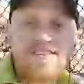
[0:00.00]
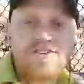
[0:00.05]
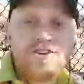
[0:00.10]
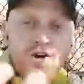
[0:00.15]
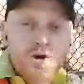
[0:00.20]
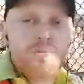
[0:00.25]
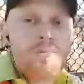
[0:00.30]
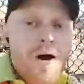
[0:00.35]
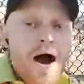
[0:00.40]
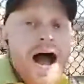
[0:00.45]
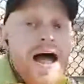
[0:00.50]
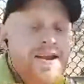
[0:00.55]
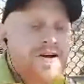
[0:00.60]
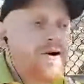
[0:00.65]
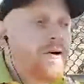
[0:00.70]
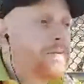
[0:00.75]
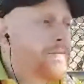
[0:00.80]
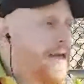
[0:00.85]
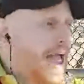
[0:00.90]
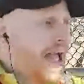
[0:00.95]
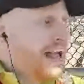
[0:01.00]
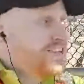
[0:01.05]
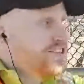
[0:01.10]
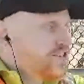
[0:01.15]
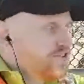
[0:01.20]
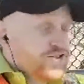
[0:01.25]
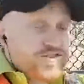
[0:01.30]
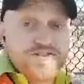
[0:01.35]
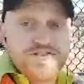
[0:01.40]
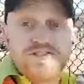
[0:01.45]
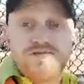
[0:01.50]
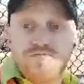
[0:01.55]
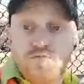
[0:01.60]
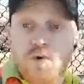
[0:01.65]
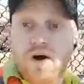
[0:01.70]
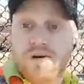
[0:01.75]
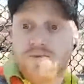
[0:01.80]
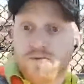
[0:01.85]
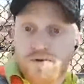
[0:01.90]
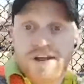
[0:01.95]
your model matches
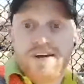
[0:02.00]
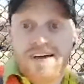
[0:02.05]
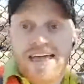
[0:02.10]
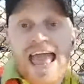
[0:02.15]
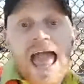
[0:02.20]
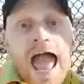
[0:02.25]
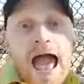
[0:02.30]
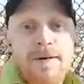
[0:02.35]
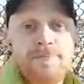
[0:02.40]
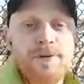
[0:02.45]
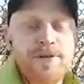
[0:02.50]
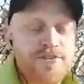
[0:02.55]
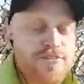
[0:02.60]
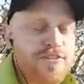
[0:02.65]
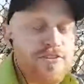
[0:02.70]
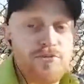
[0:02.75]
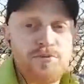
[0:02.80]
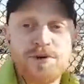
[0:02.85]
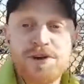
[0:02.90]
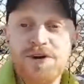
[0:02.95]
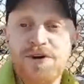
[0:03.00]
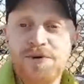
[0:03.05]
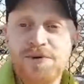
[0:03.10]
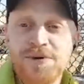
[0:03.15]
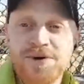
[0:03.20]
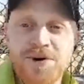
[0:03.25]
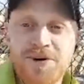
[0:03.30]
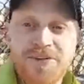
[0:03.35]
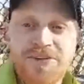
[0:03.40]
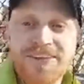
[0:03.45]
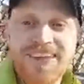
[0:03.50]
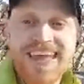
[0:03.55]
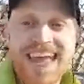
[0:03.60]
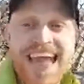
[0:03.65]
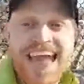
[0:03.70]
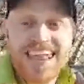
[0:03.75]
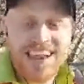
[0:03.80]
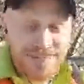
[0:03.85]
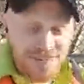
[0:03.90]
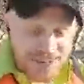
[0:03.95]
what really happens in the real world.
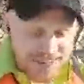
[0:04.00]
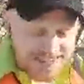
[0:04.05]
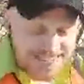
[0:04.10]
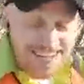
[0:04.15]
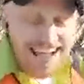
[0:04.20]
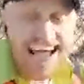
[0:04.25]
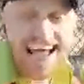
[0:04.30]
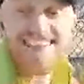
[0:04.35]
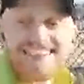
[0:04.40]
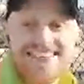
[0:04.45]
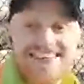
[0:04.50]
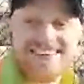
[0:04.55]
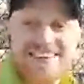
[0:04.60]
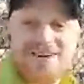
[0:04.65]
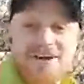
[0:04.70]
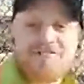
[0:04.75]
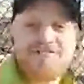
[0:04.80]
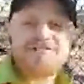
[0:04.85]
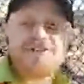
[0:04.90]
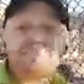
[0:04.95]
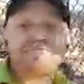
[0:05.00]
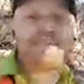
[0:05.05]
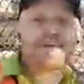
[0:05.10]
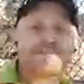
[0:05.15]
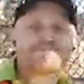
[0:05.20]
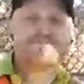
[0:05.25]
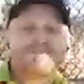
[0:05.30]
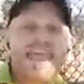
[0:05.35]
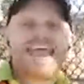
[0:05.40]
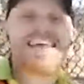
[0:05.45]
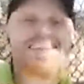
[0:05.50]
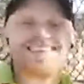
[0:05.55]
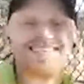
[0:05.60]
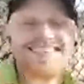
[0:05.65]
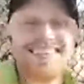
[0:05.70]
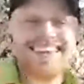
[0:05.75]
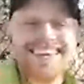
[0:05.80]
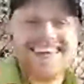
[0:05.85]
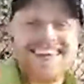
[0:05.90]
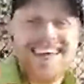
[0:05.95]
And if it does, then you have something
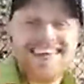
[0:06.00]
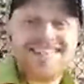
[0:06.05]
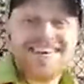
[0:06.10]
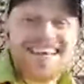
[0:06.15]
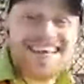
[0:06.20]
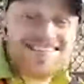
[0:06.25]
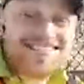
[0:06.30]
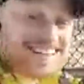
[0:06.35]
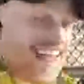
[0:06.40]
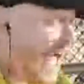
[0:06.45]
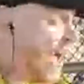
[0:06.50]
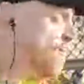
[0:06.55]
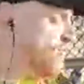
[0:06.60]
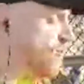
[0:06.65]
amazing because now